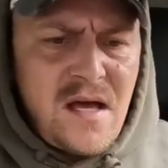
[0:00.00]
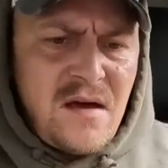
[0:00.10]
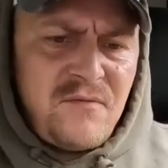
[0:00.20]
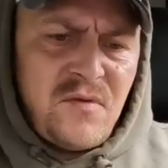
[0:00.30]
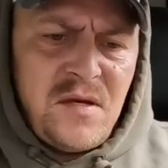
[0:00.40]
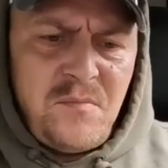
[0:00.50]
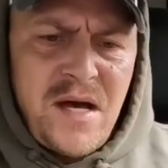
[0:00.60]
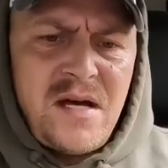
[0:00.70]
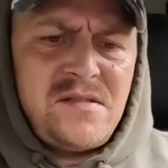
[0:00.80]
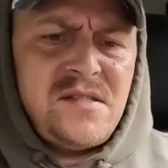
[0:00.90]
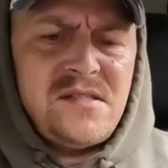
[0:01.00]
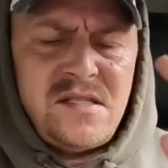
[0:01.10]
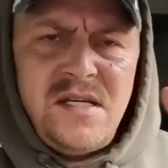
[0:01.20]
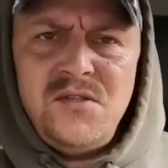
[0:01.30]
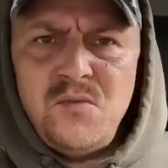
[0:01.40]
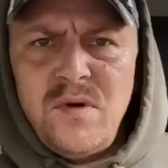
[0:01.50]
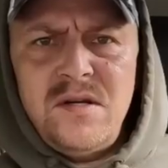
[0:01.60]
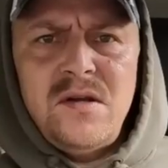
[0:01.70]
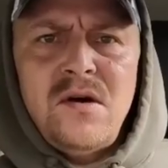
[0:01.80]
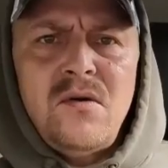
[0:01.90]
after he passes each
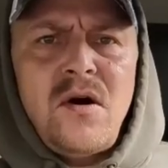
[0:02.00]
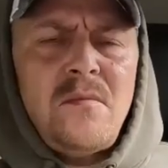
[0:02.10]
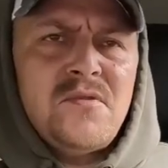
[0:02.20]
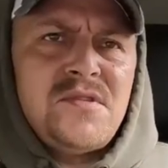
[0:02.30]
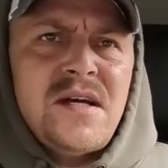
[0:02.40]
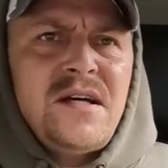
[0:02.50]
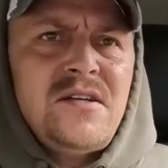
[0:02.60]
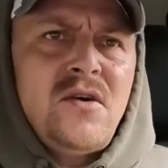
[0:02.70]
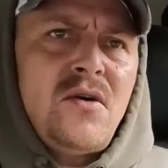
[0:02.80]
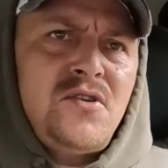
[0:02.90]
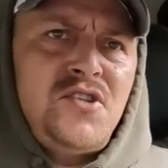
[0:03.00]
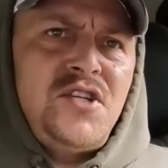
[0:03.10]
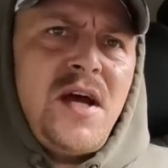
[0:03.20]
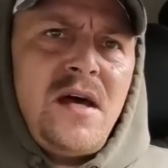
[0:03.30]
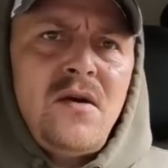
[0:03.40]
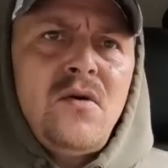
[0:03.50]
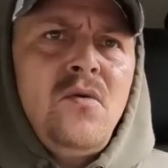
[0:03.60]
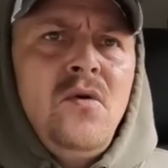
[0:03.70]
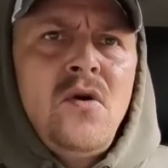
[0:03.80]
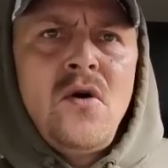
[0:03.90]
window, almost like a dark shadow